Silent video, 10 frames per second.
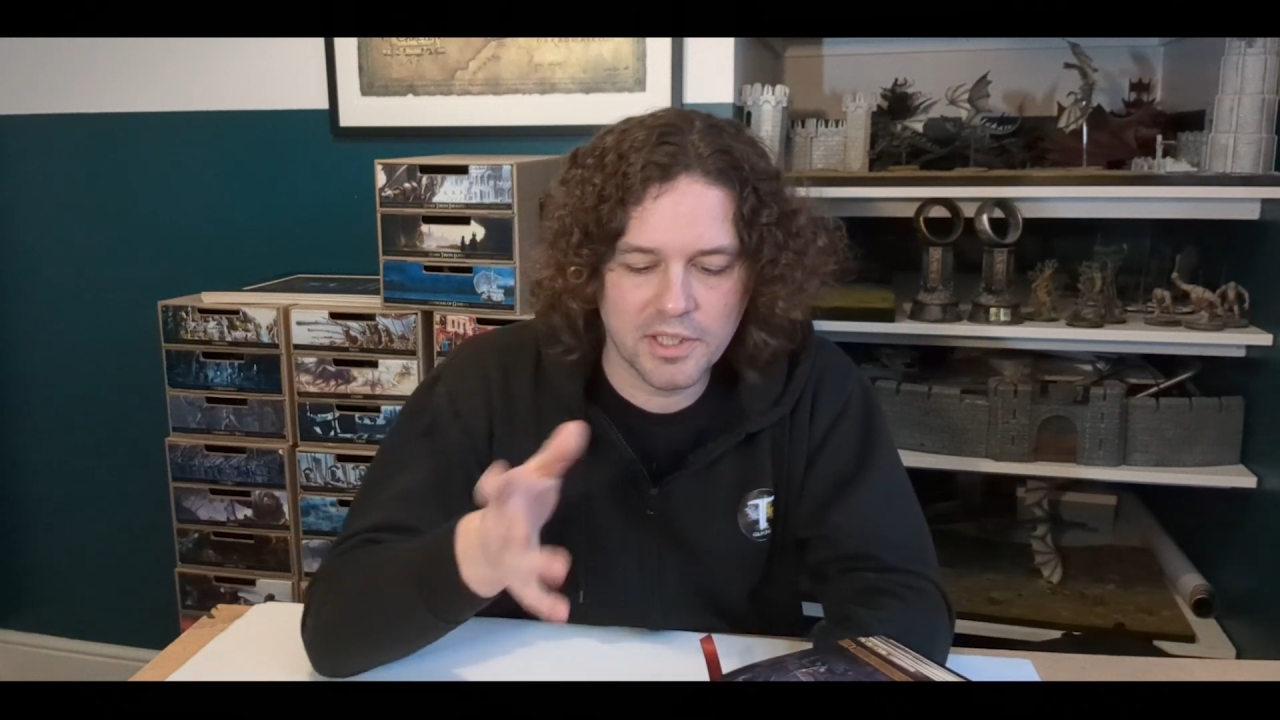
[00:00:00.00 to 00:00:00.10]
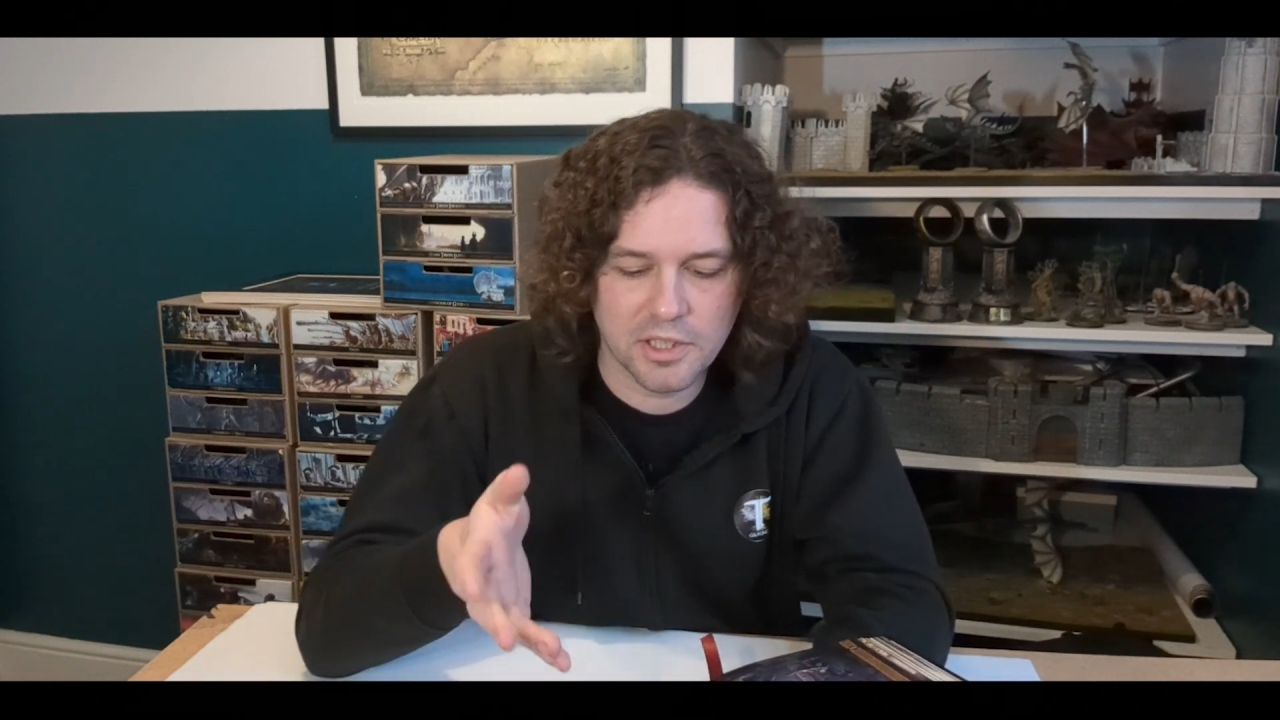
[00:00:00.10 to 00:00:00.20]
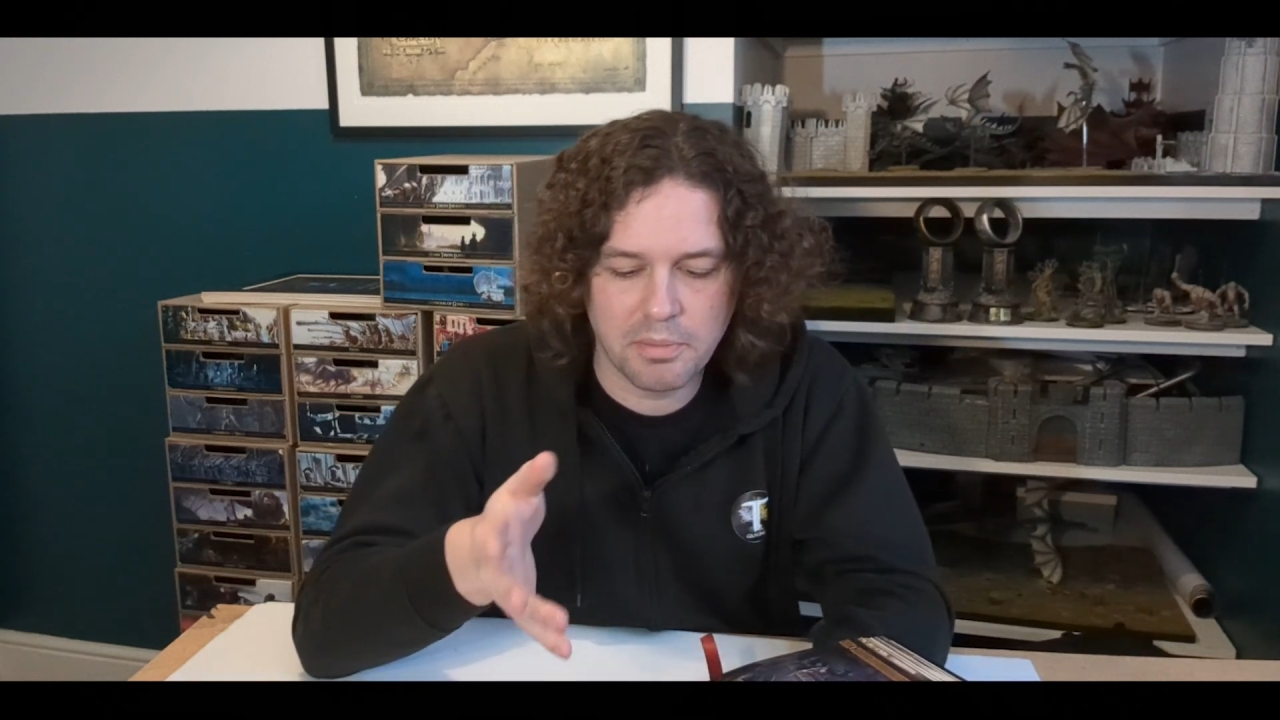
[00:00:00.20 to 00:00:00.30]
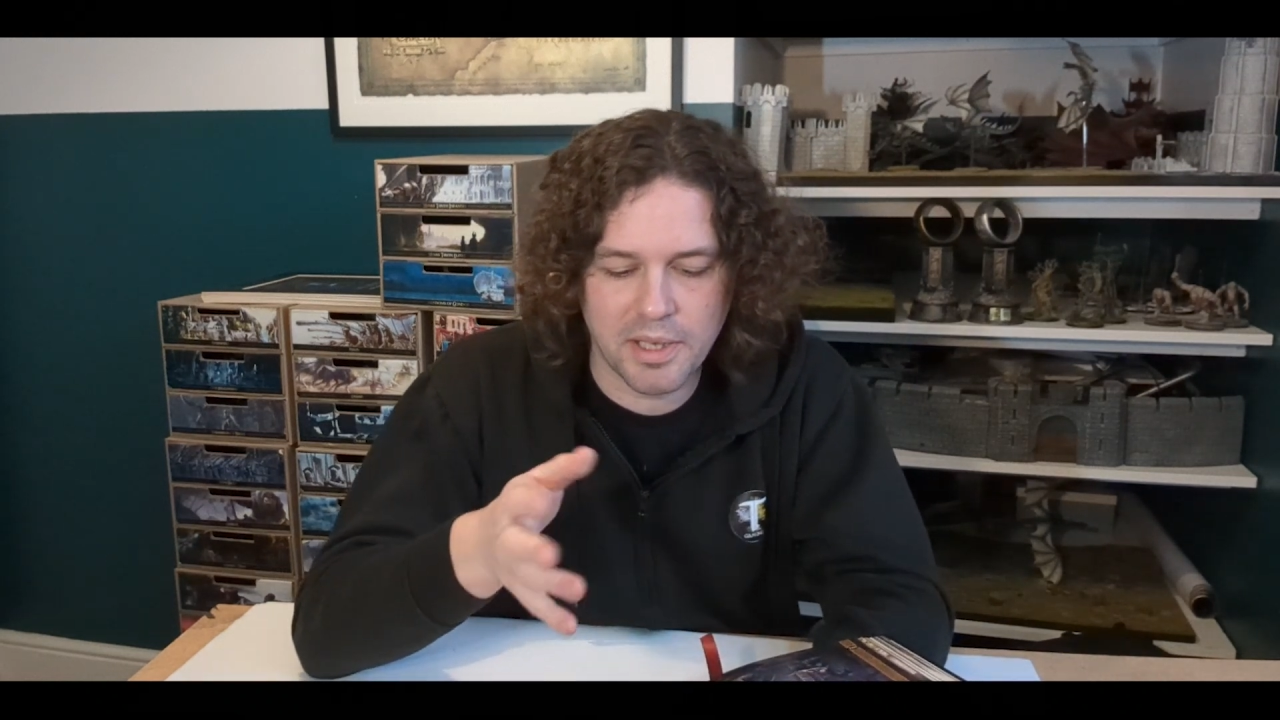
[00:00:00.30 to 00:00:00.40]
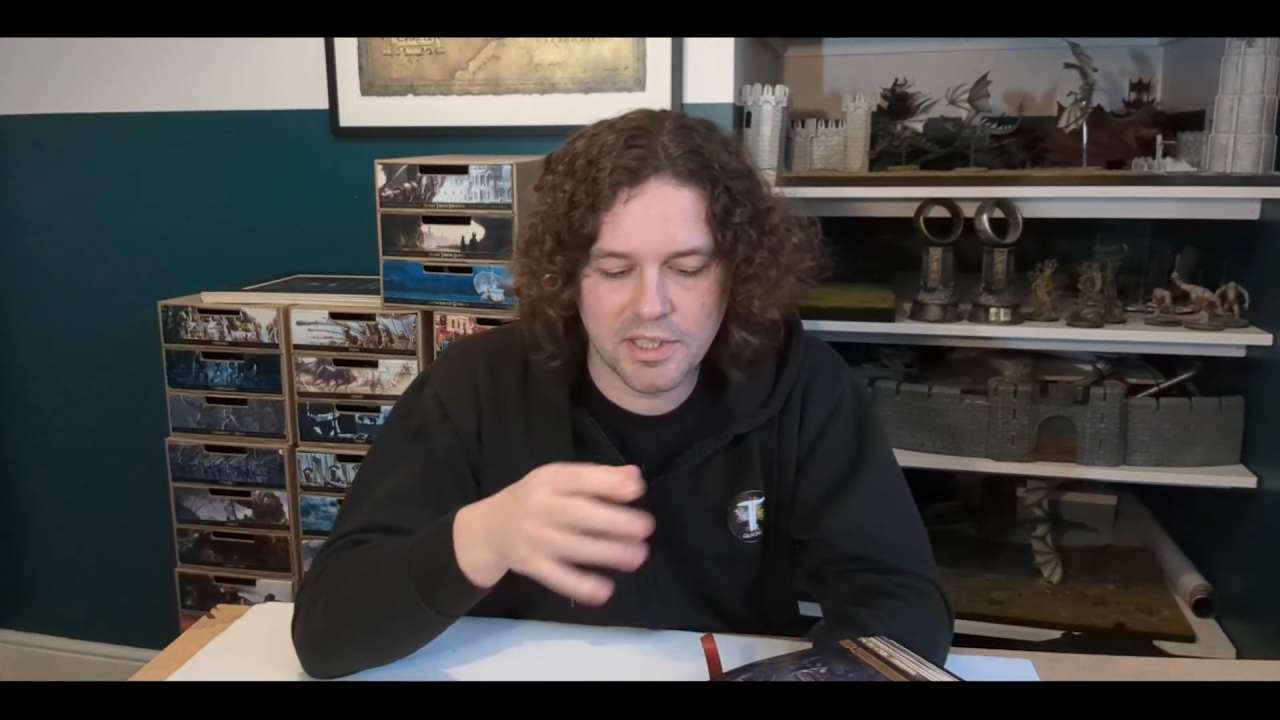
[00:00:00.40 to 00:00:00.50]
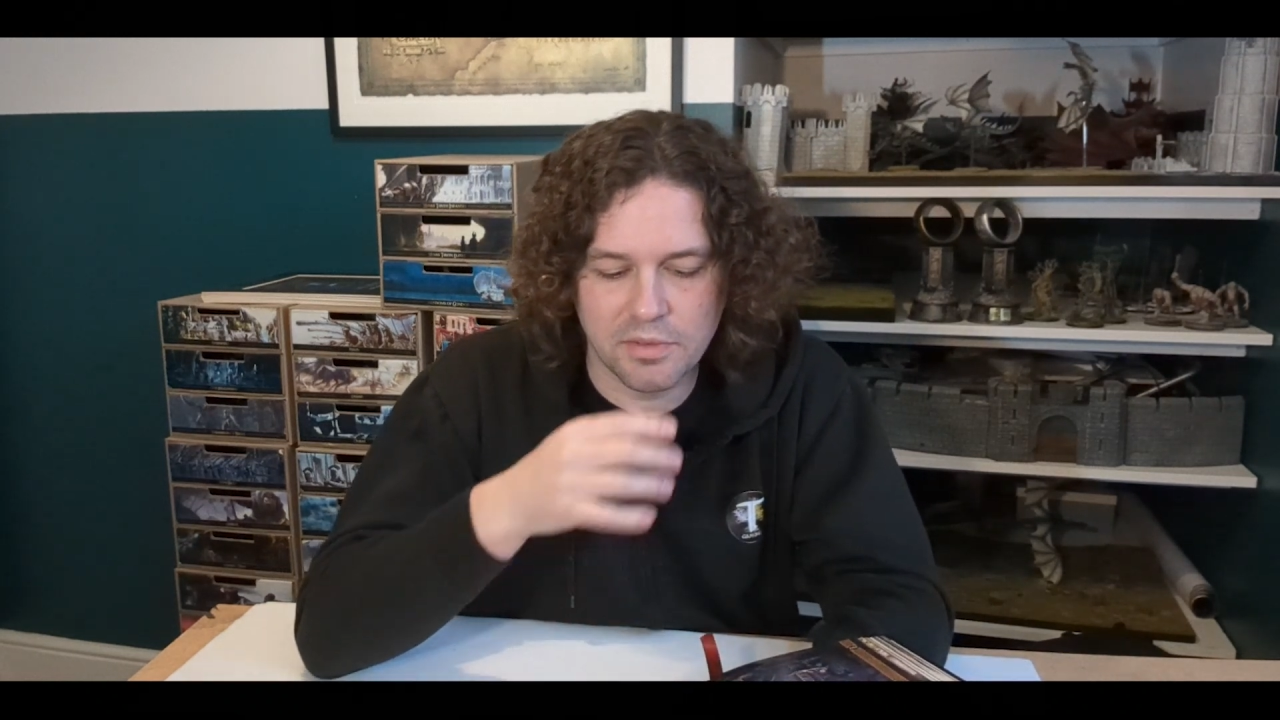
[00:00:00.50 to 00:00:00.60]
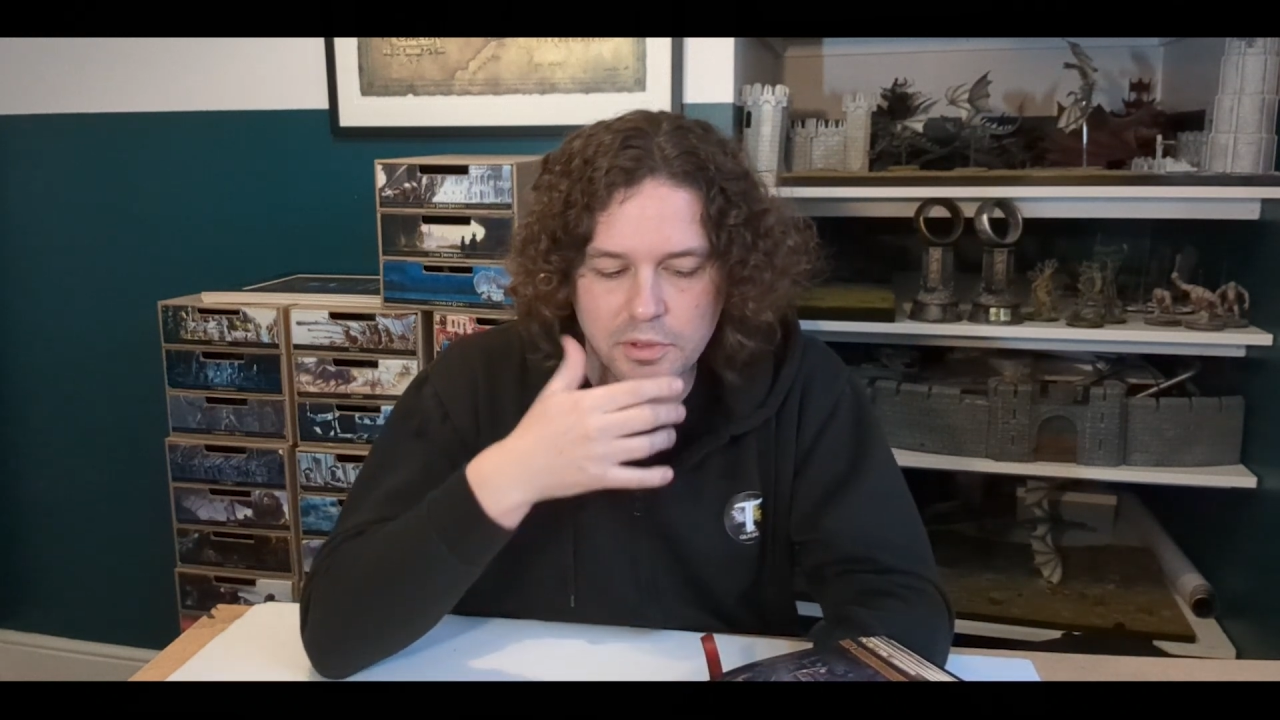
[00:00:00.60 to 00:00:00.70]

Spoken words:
as competitive